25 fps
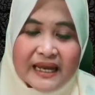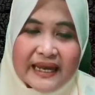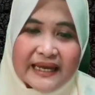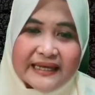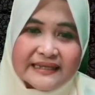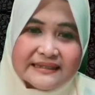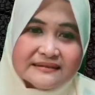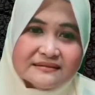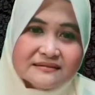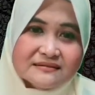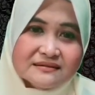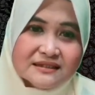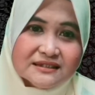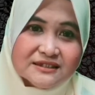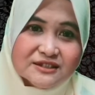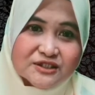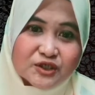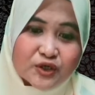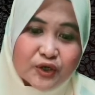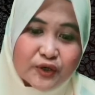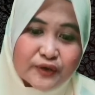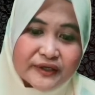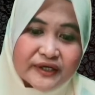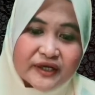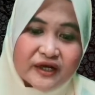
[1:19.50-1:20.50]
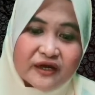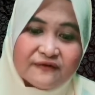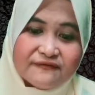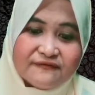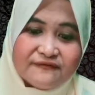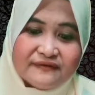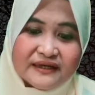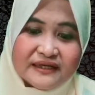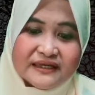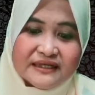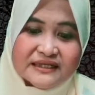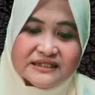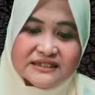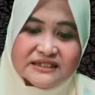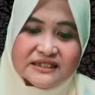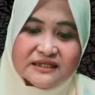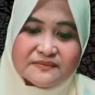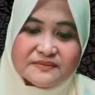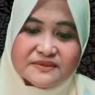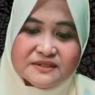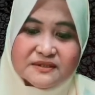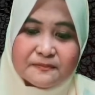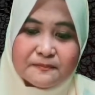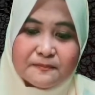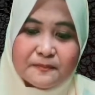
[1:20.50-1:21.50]
And the theory of
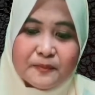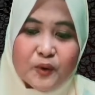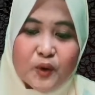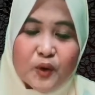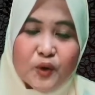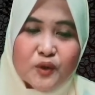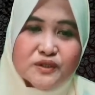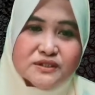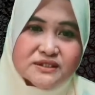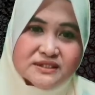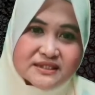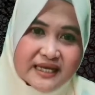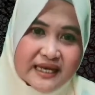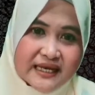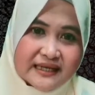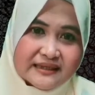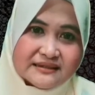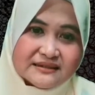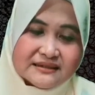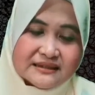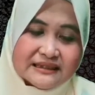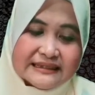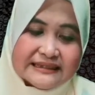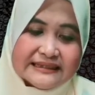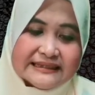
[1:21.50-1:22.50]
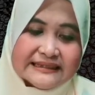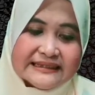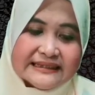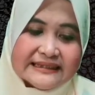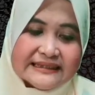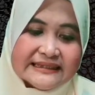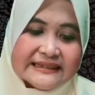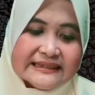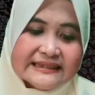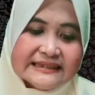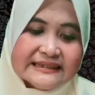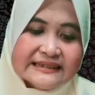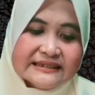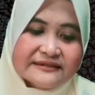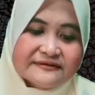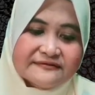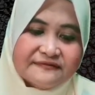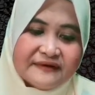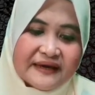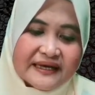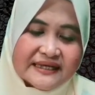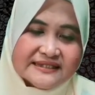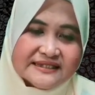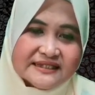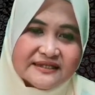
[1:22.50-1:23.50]
leadership supposes that a leader
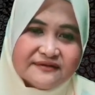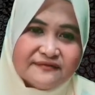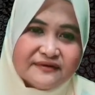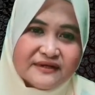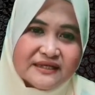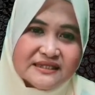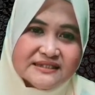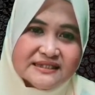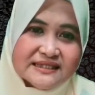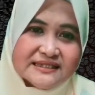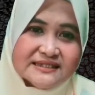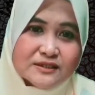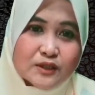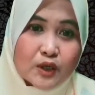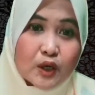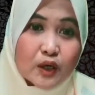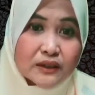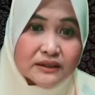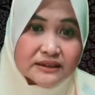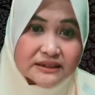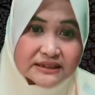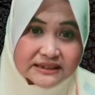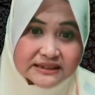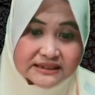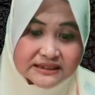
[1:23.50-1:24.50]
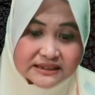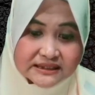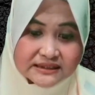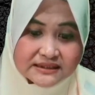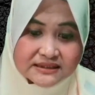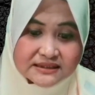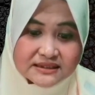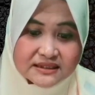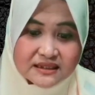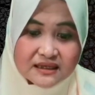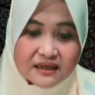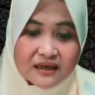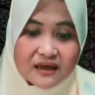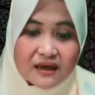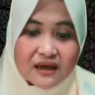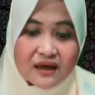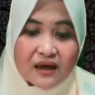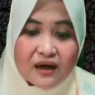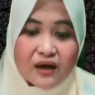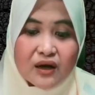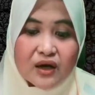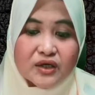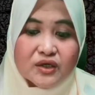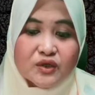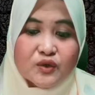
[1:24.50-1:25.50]
effectiveness is contingent
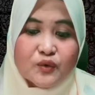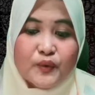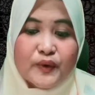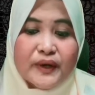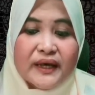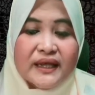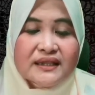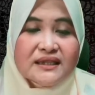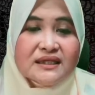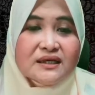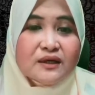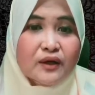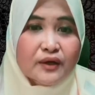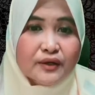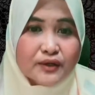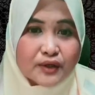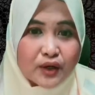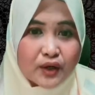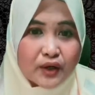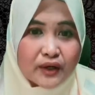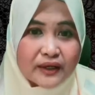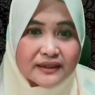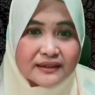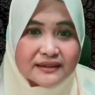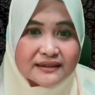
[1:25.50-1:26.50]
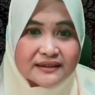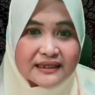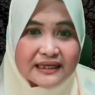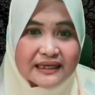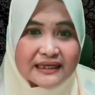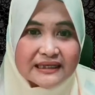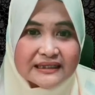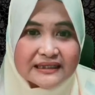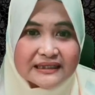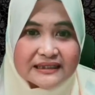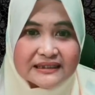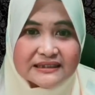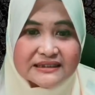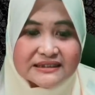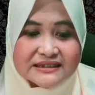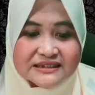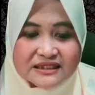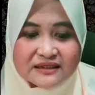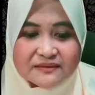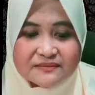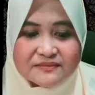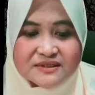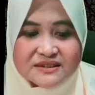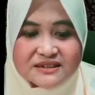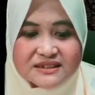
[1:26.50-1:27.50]
on whether or not their
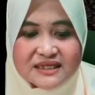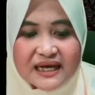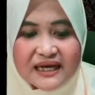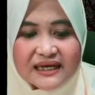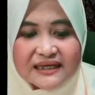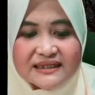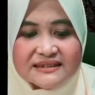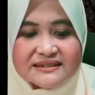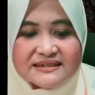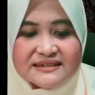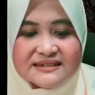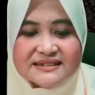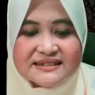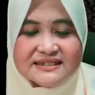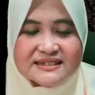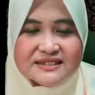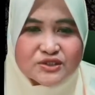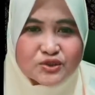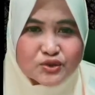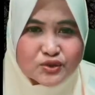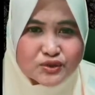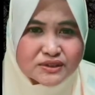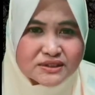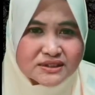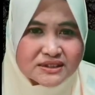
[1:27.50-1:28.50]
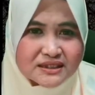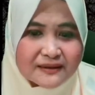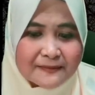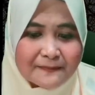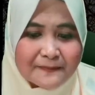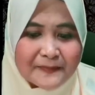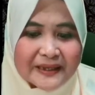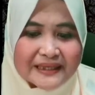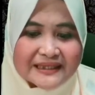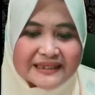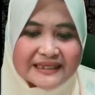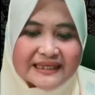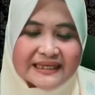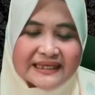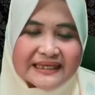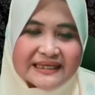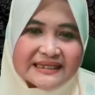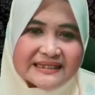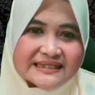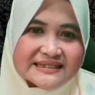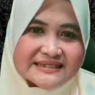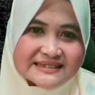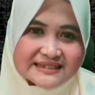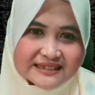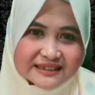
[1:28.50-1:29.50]
leadership style suits a
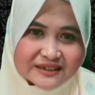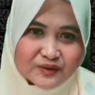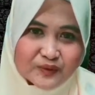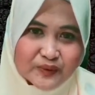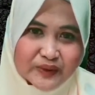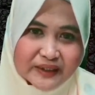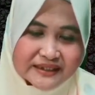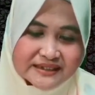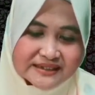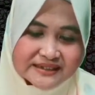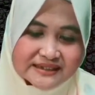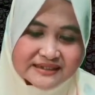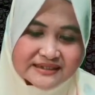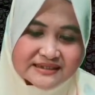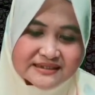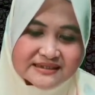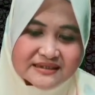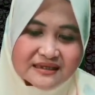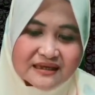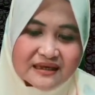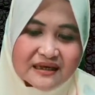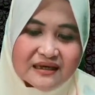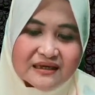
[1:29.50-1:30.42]
particular situation.